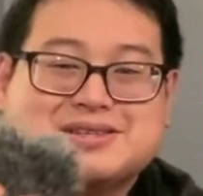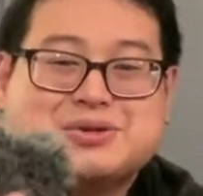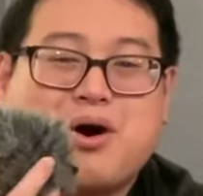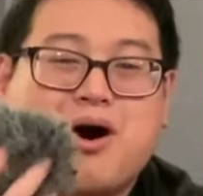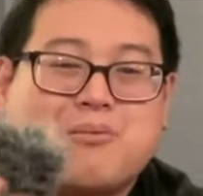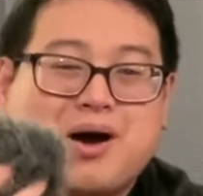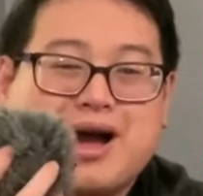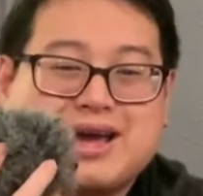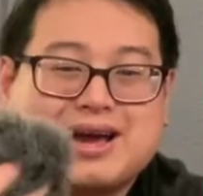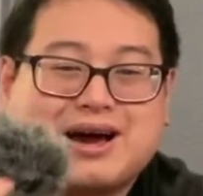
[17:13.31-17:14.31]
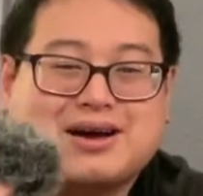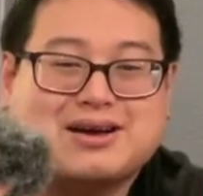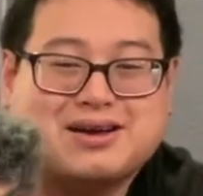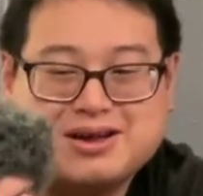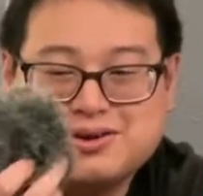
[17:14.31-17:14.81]
to all
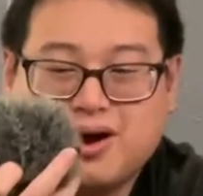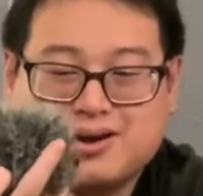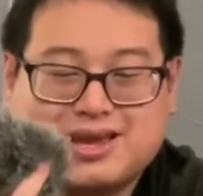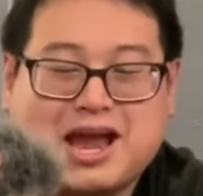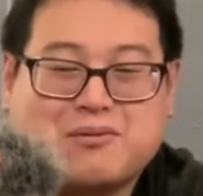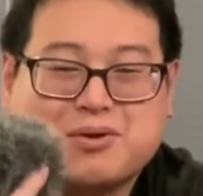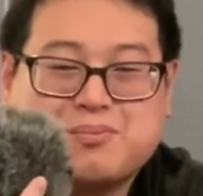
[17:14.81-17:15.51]
my non-camera